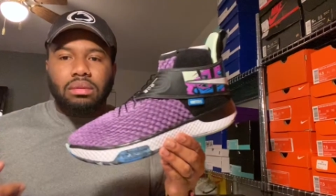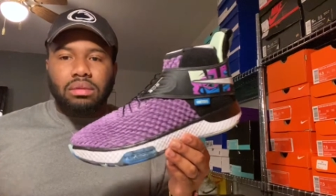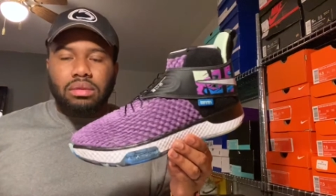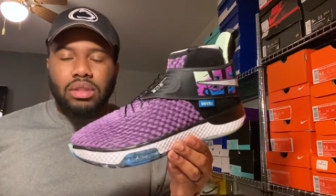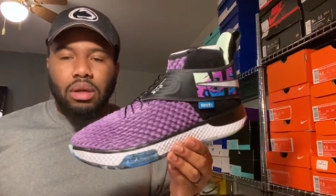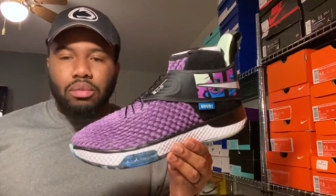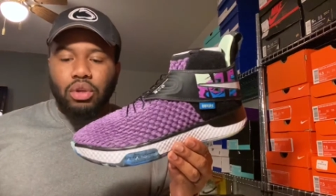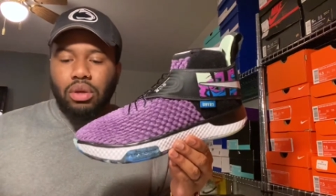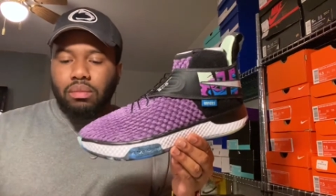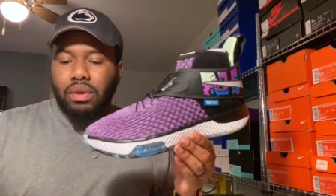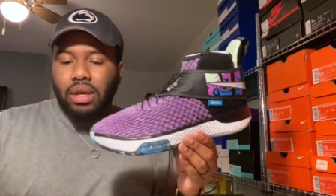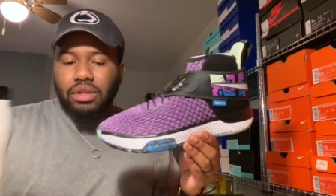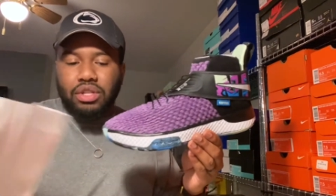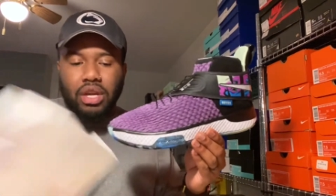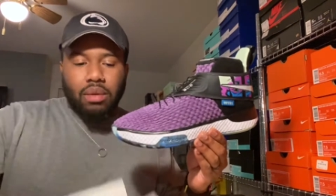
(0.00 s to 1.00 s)

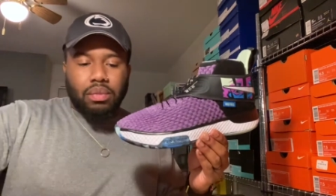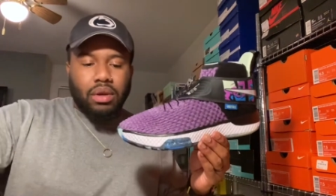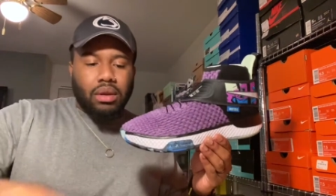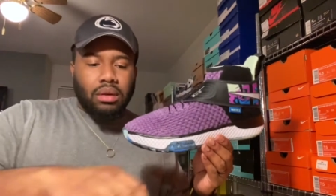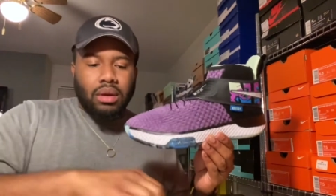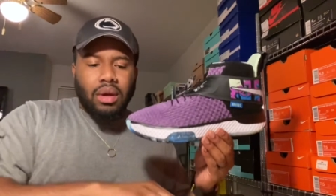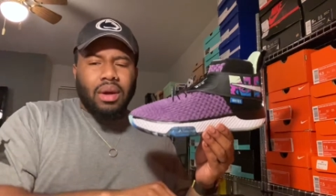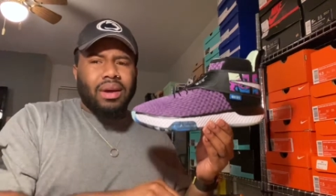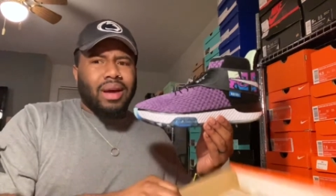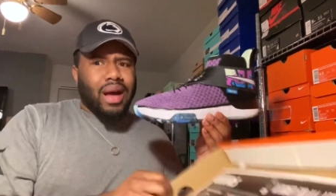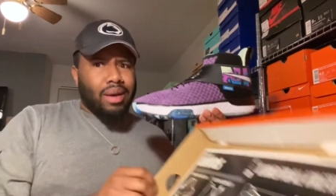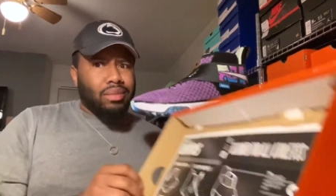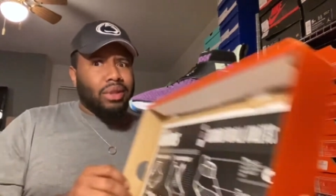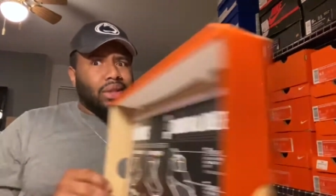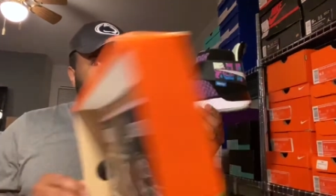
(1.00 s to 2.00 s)
WNBA champion, I
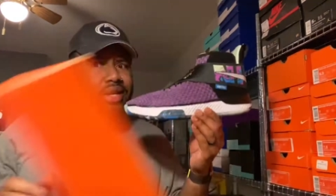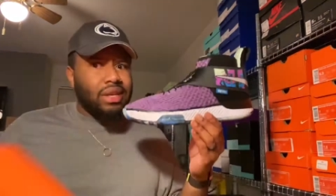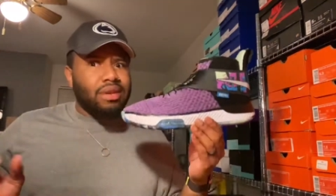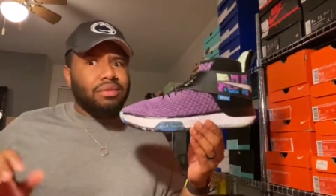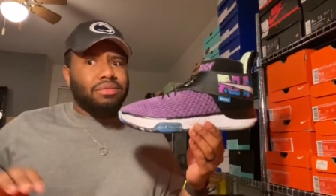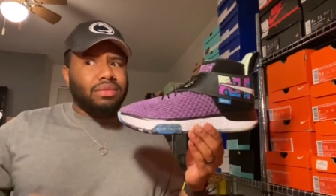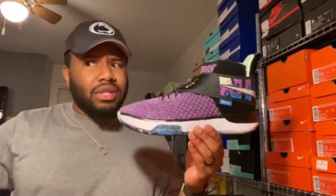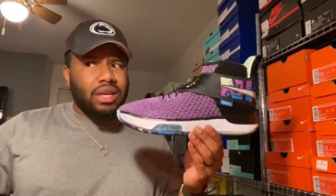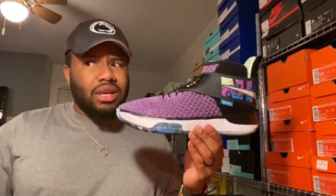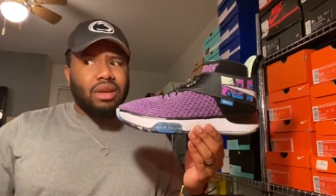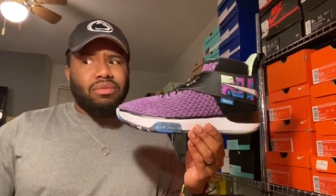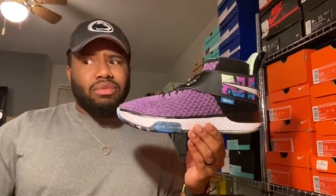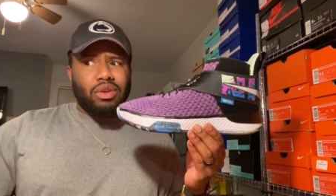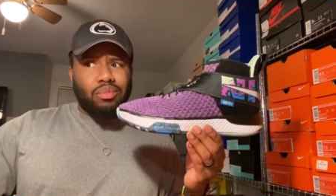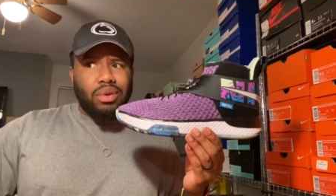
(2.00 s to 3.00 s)
believe league
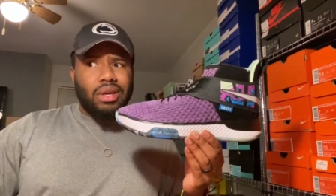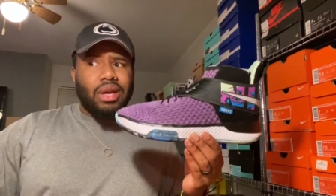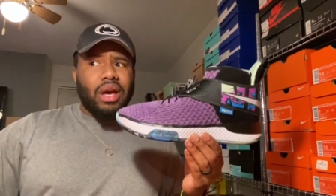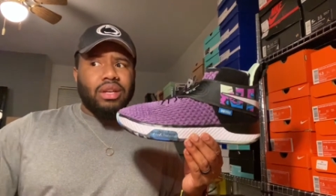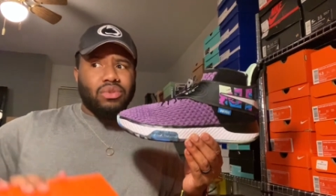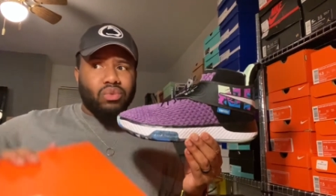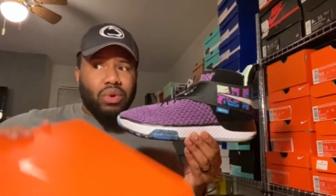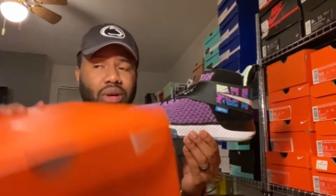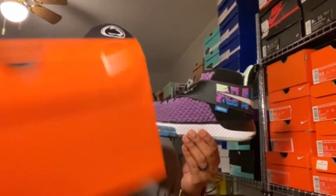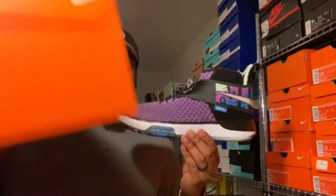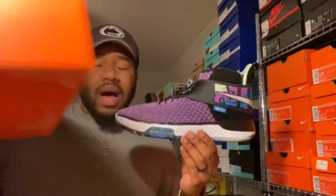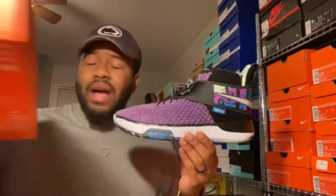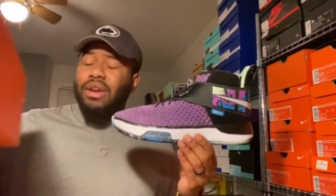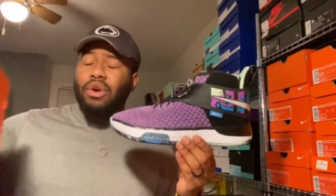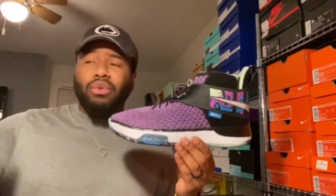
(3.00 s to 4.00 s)
MVP as well.
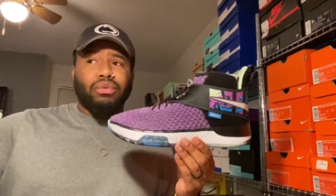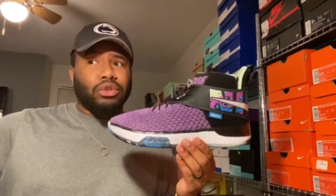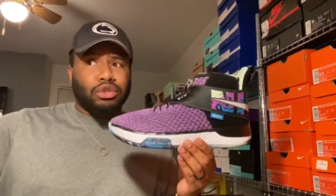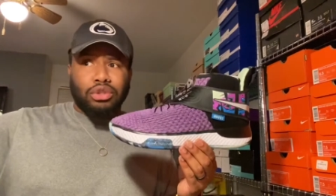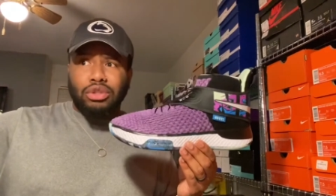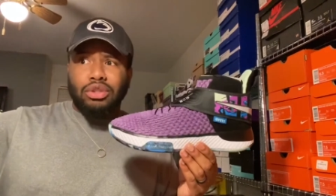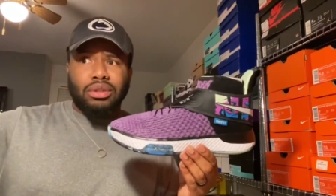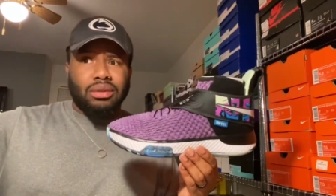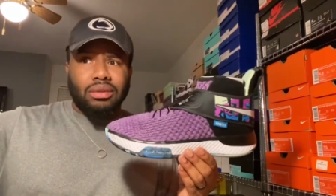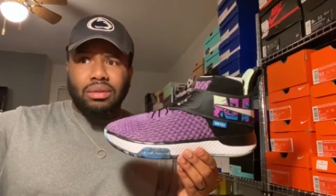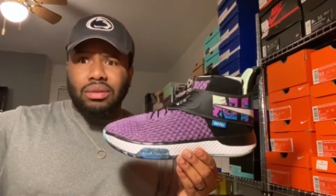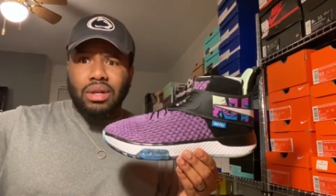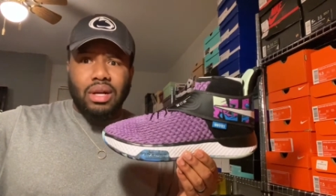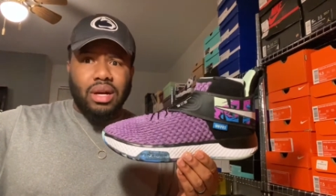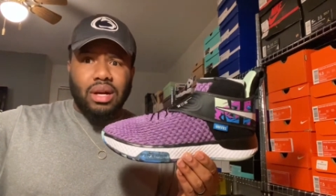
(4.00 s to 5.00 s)
I know for sure
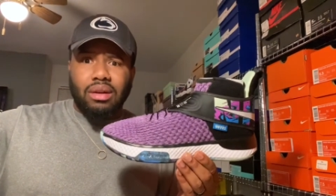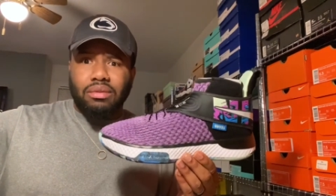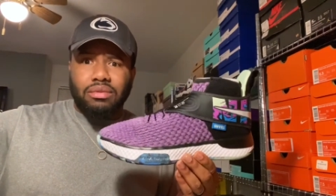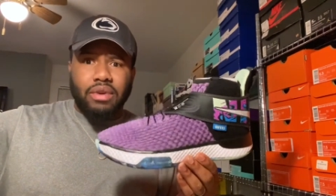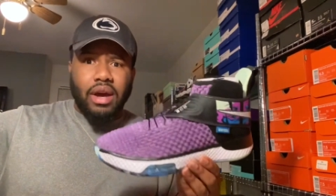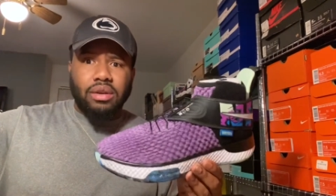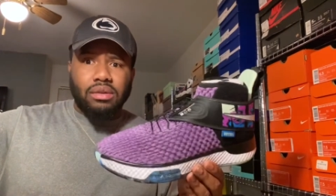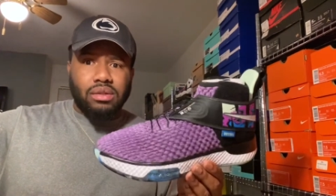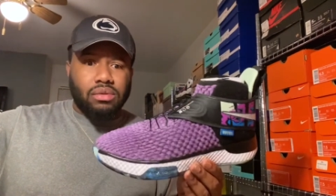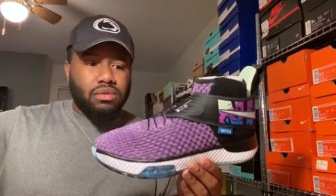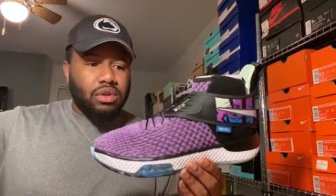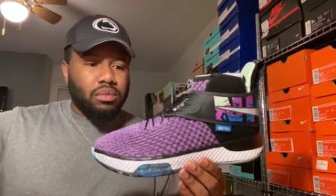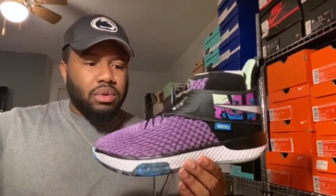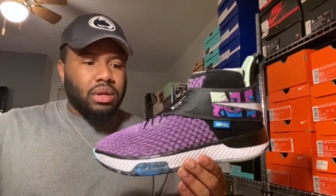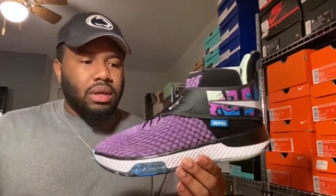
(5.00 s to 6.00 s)
uh, finals
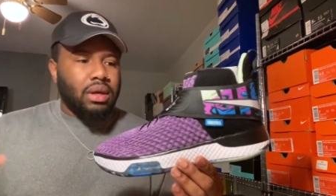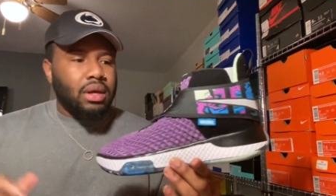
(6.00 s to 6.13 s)
MVP.